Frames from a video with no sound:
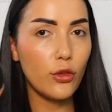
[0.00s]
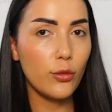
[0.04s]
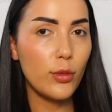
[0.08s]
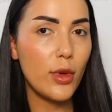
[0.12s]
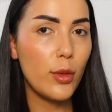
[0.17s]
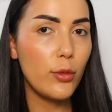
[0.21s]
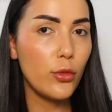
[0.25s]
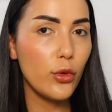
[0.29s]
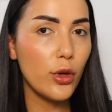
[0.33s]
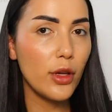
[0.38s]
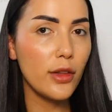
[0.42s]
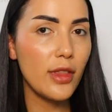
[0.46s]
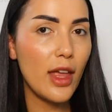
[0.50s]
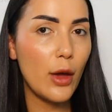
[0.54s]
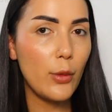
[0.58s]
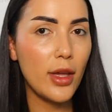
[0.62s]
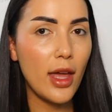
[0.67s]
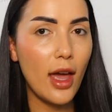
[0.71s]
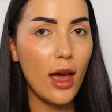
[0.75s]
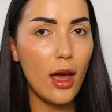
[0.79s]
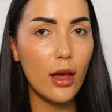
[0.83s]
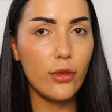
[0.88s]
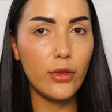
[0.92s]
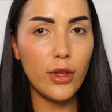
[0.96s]
remembering that we
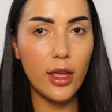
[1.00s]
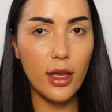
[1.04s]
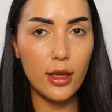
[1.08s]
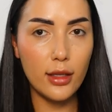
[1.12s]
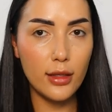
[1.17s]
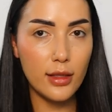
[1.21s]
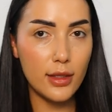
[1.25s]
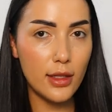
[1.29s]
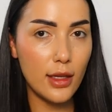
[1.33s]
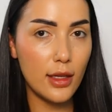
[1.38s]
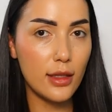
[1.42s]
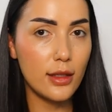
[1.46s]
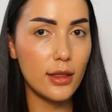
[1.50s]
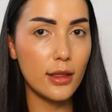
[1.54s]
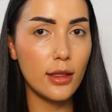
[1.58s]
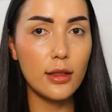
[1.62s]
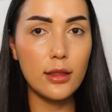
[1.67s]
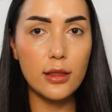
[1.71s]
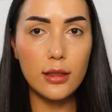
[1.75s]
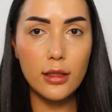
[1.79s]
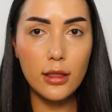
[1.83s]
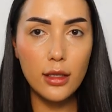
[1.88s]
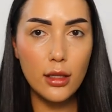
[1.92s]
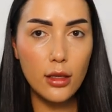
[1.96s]
have excess
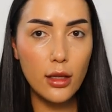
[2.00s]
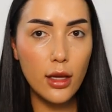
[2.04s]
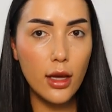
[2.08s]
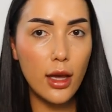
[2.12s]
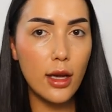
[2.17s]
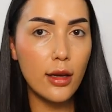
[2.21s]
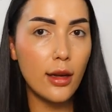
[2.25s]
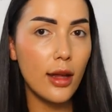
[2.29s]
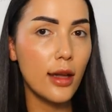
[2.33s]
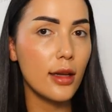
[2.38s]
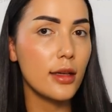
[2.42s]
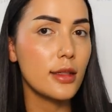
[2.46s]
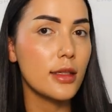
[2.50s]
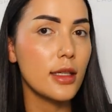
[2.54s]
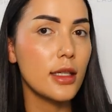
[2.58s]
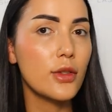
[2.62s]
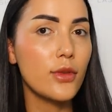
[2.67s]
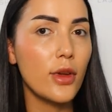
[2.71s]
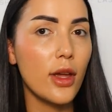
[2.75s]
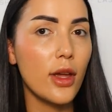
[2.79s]
concealer and excess